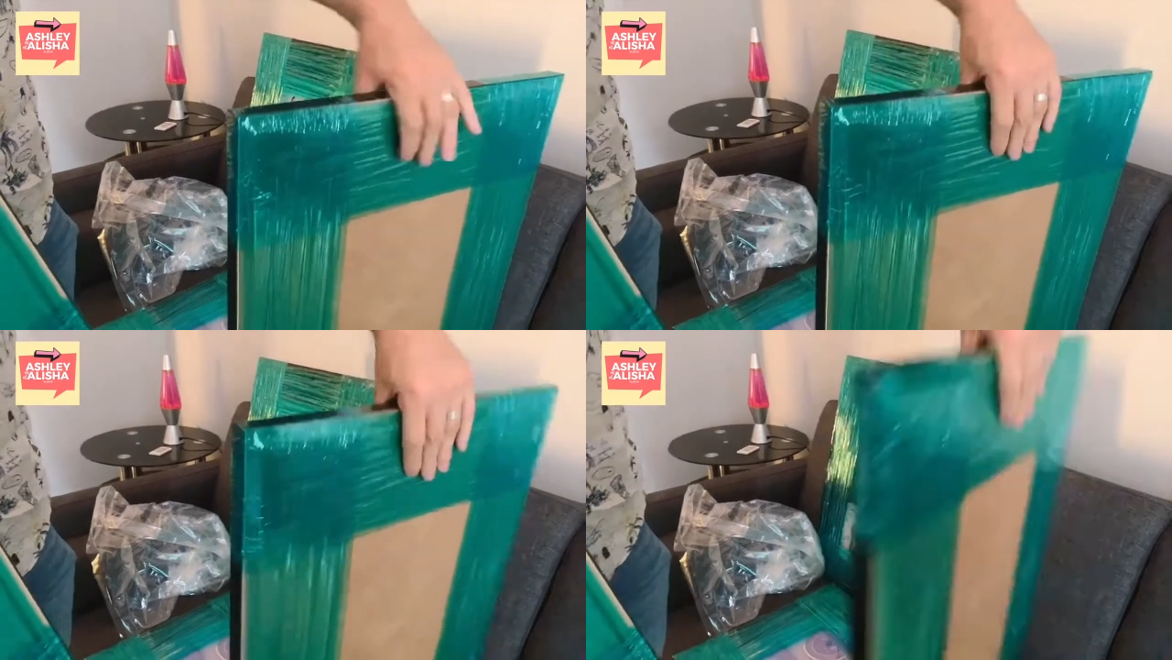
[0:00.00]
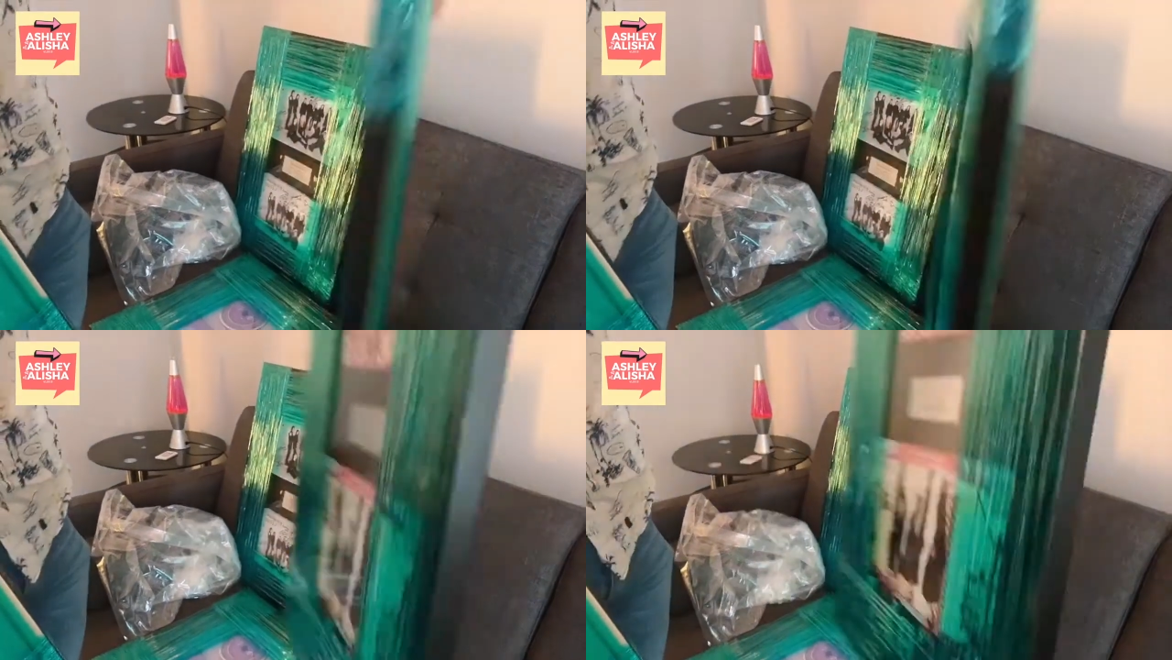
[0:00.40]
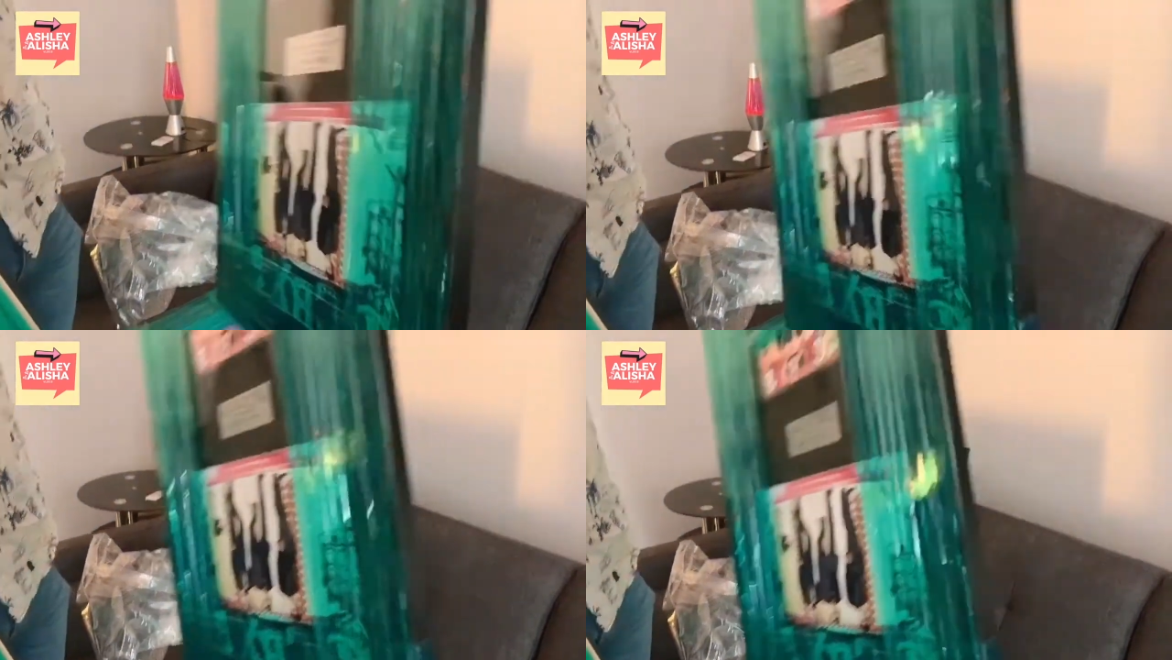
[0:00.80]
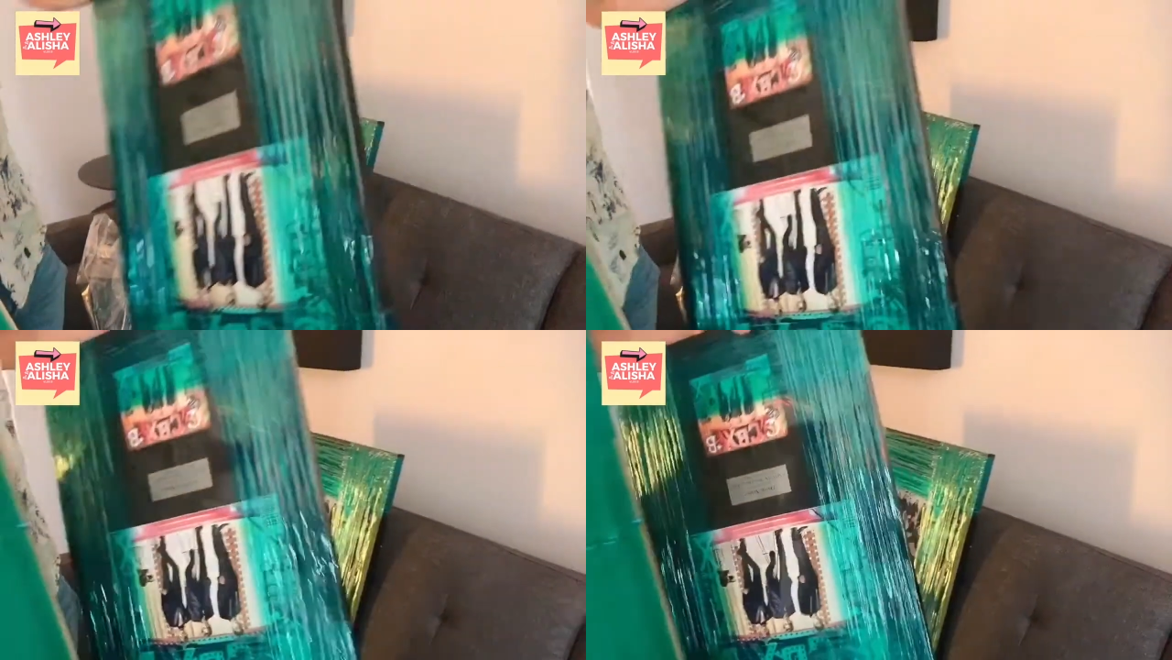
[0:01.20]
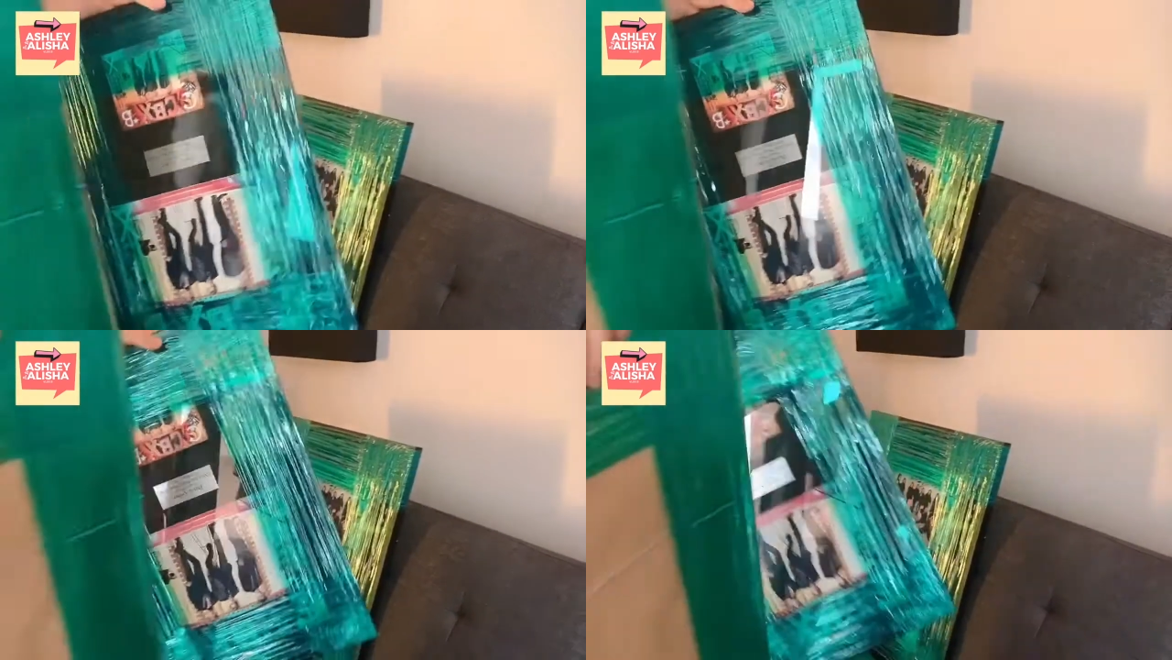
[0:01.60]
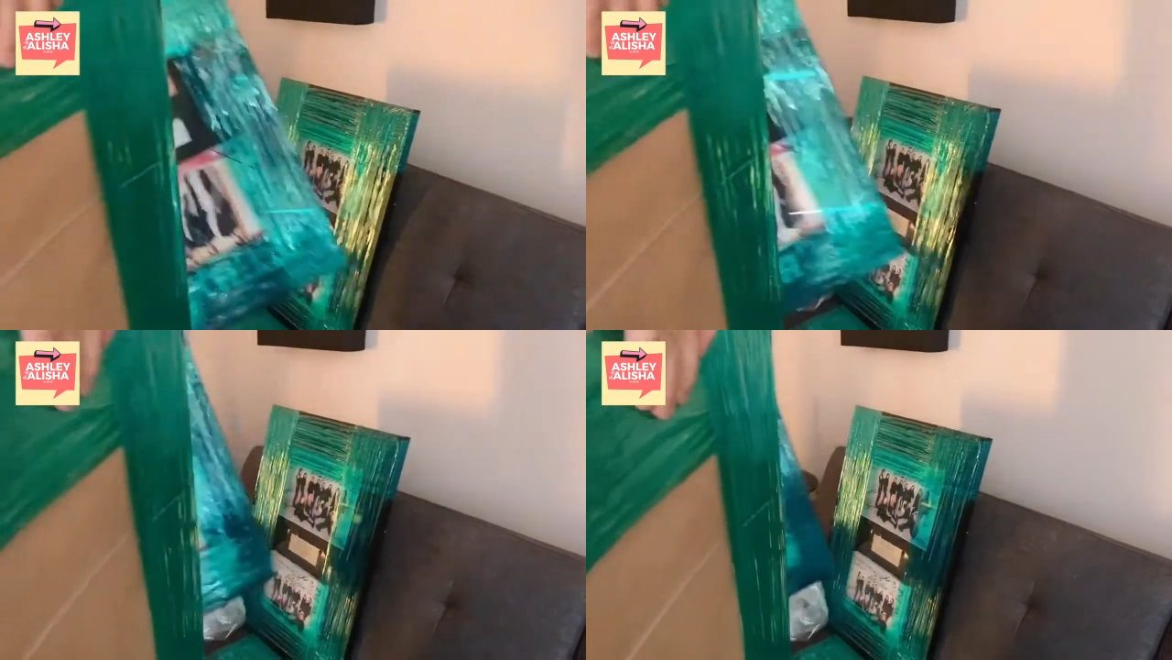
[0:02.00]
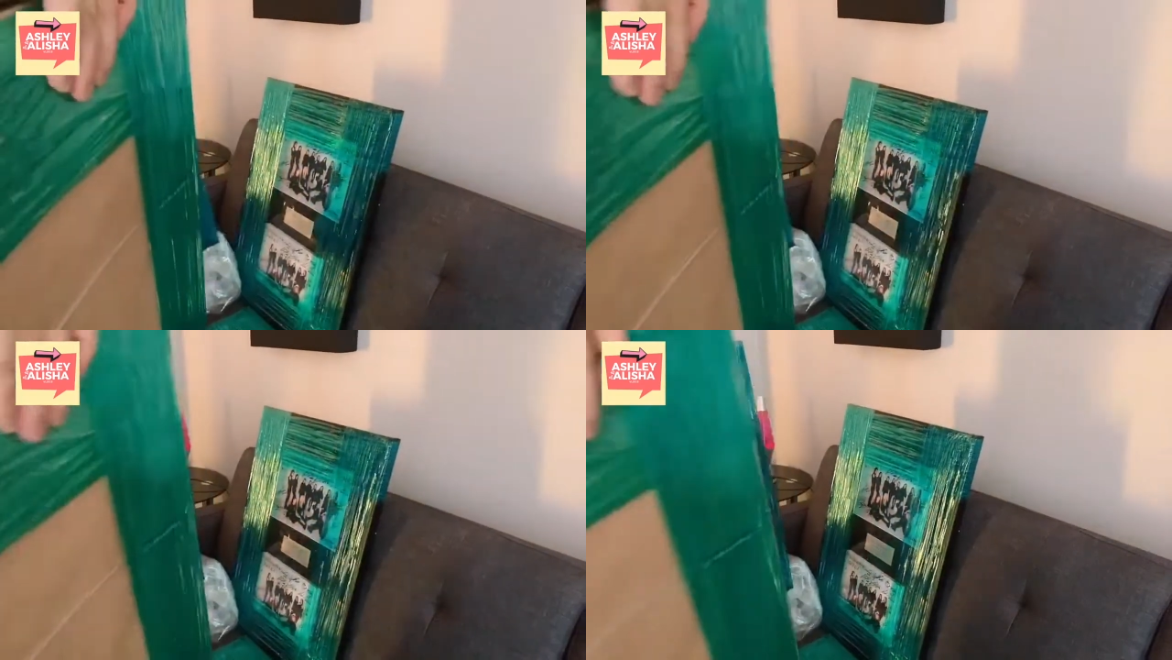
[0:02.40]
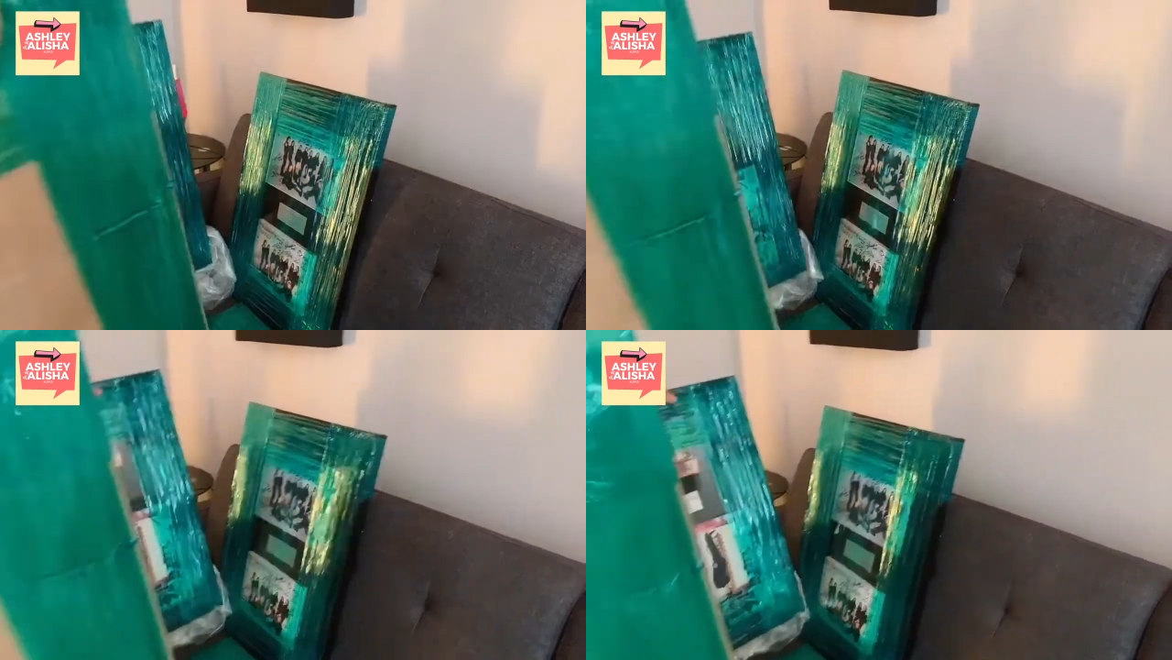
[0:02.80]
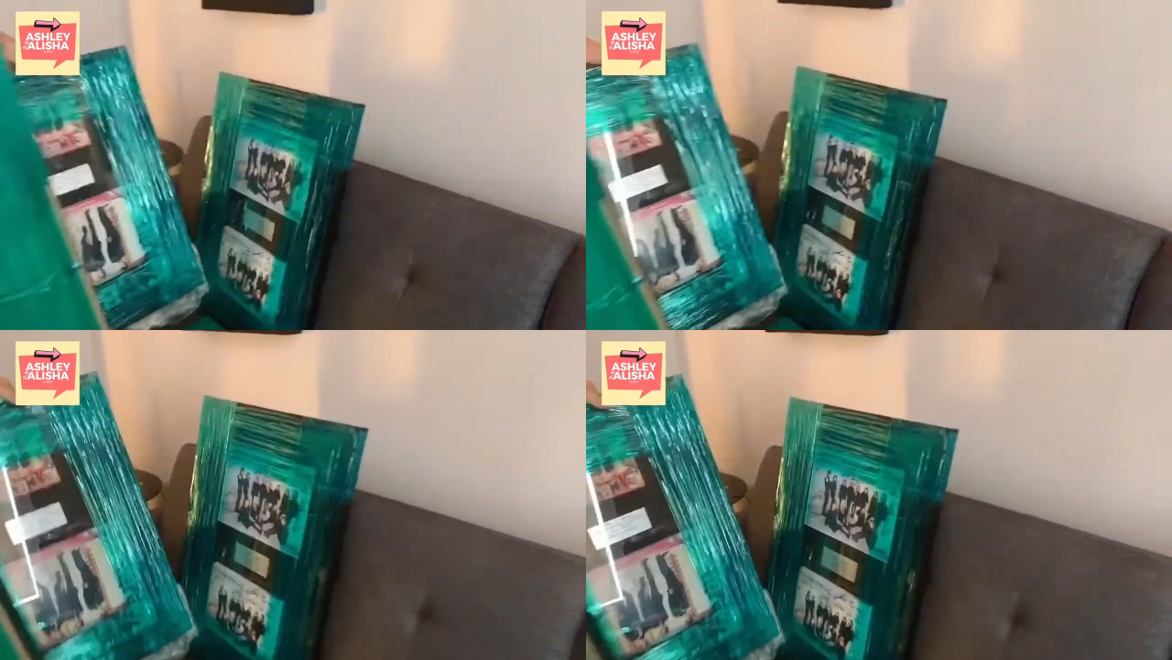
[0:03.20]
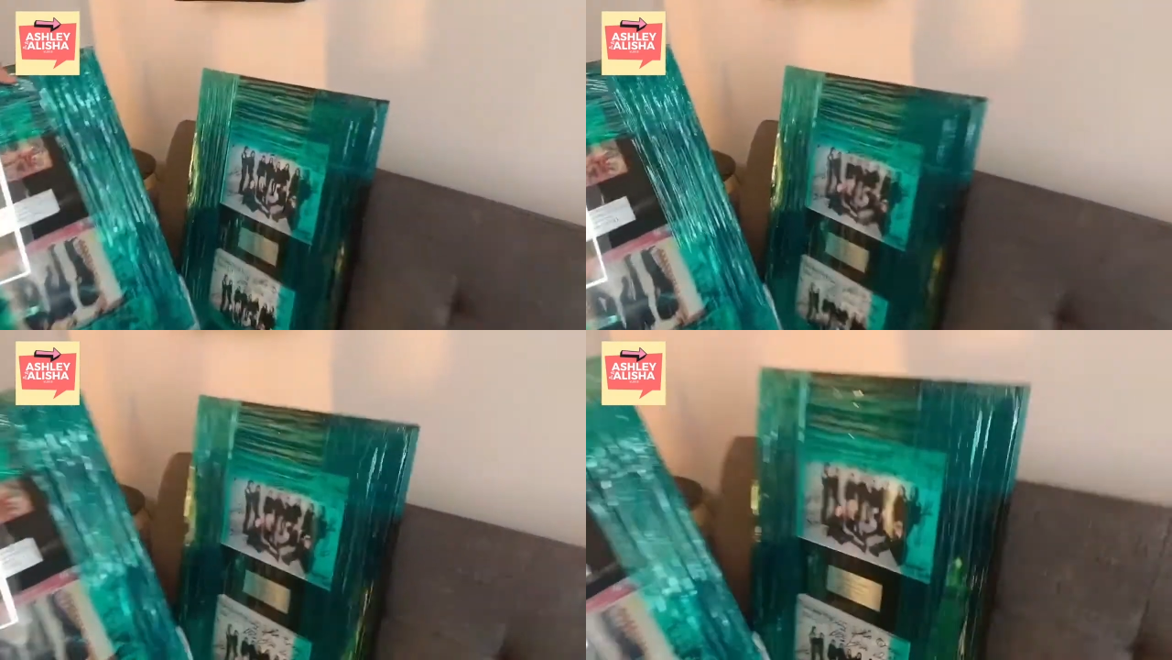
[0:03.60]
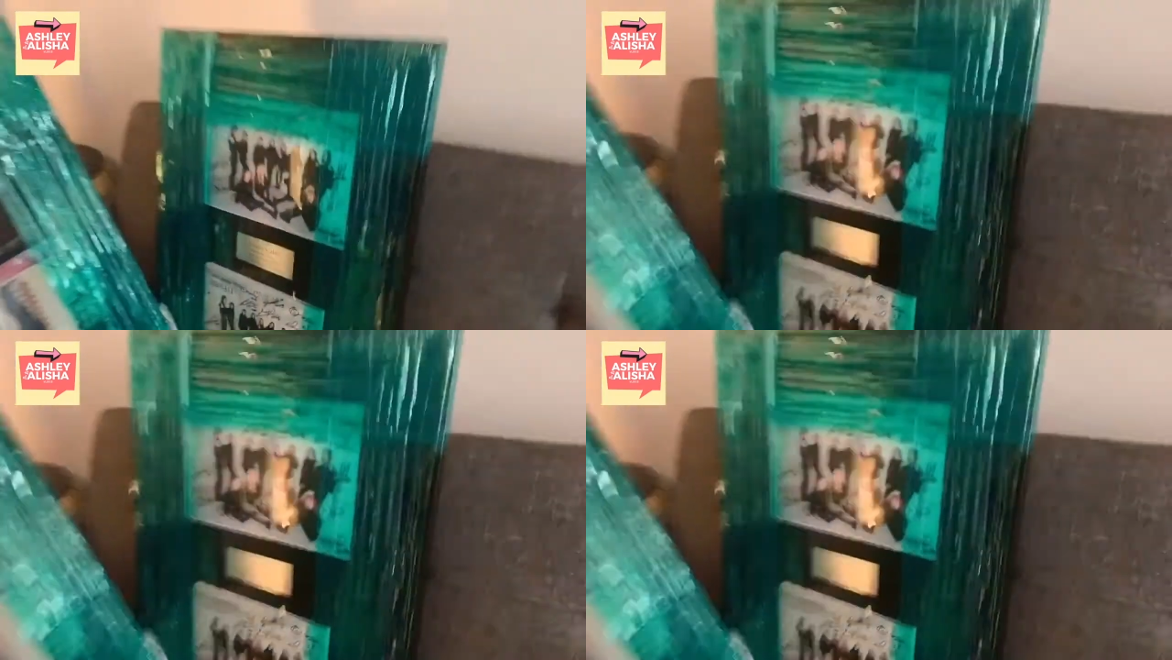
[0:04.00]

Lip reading: No face is visible, so there are no lips to read.